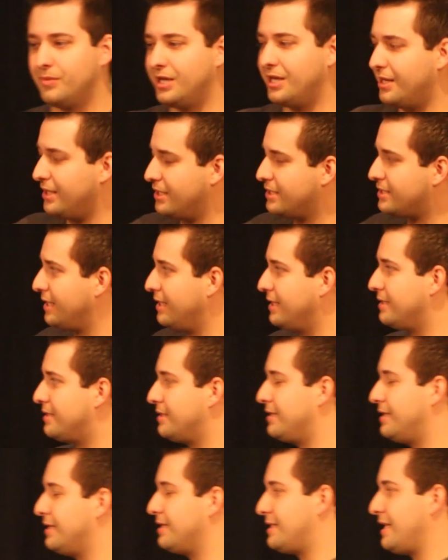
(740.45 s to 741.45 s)
it's
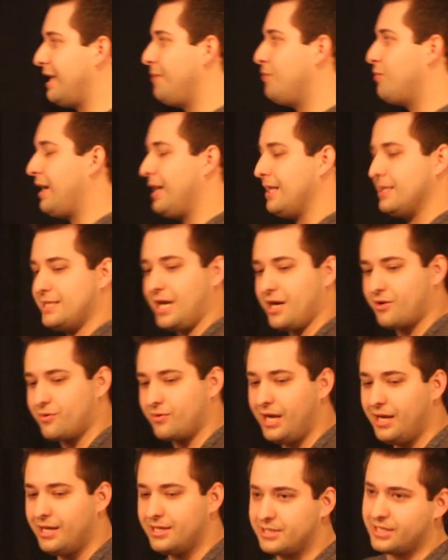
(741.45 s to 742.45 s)
in the same way in
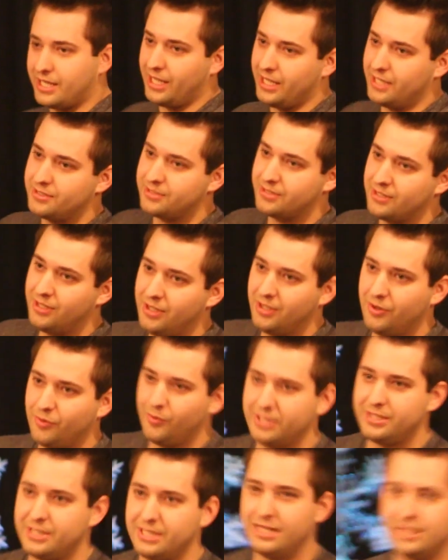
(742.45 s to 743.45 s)
Zechariah's case,
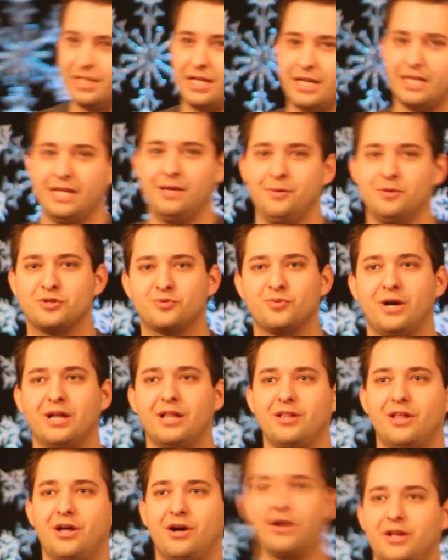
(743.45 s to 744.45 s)
we see that he was
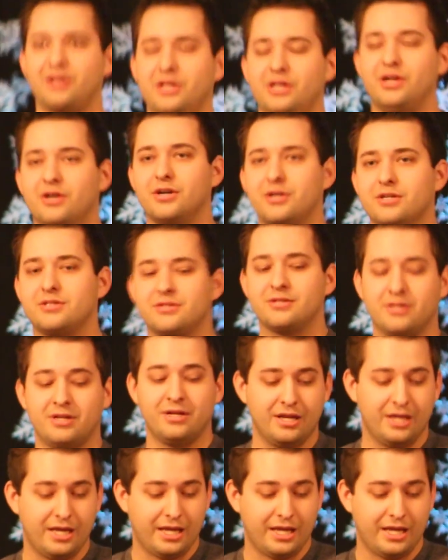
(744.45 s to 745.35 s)
well along in years.